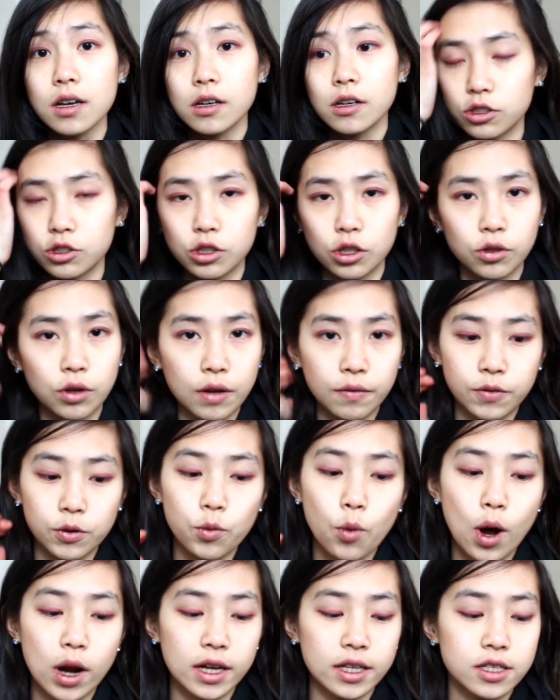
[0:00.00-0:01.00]
So if you
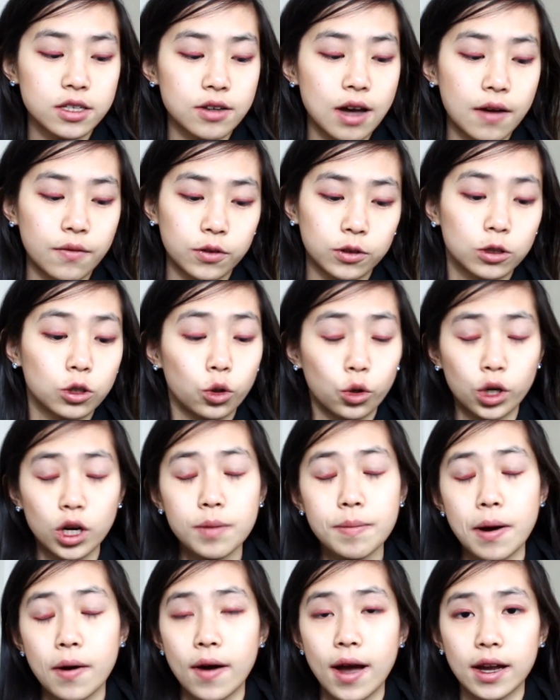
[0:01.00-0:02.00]
wanted to ever learn
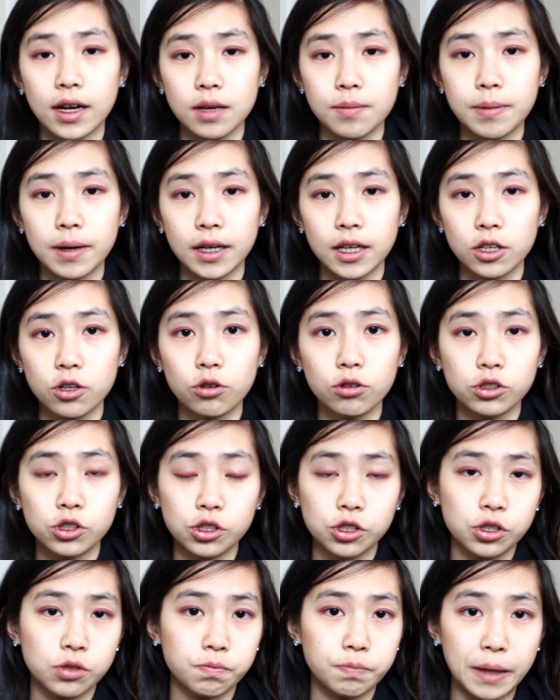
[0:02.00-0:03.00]
about anybody, you could
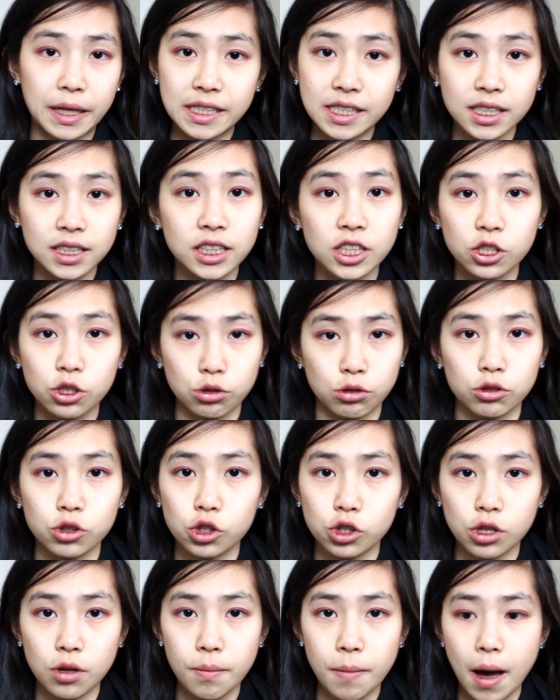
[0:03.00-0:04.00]
just basically
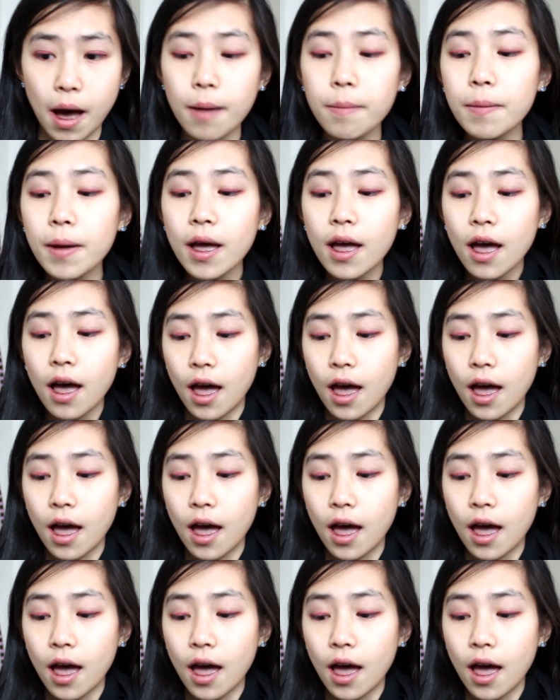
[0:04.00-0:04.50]
search them up